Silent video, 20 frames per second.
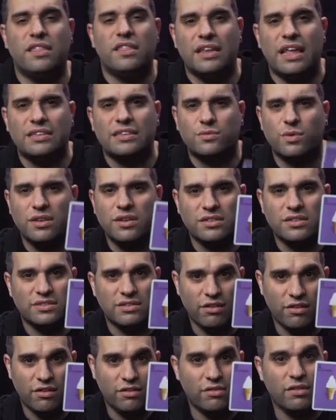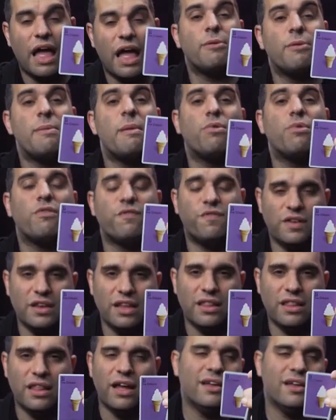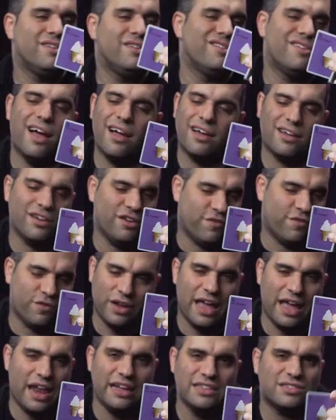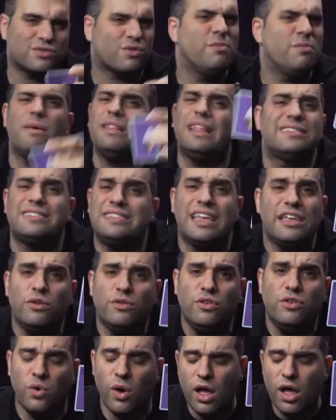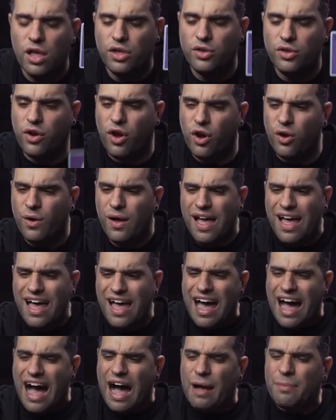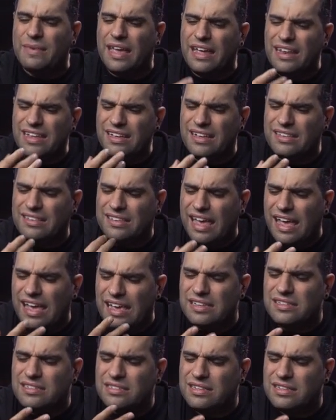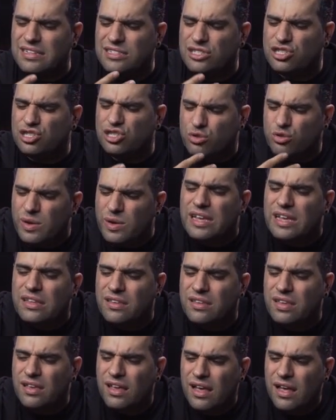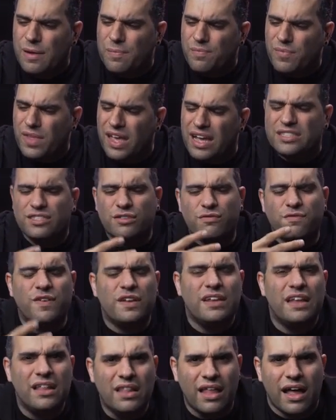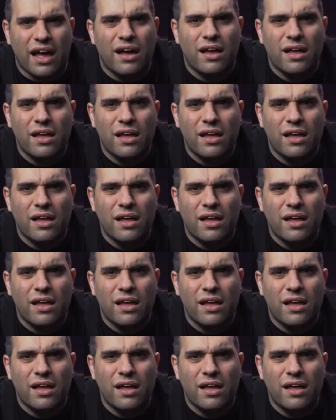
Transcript: The next one is, I remember vanilla. You're not going to forget ice cream, but let's say you do. You go, I'm getting a taste. It's sweet. It's vanilla.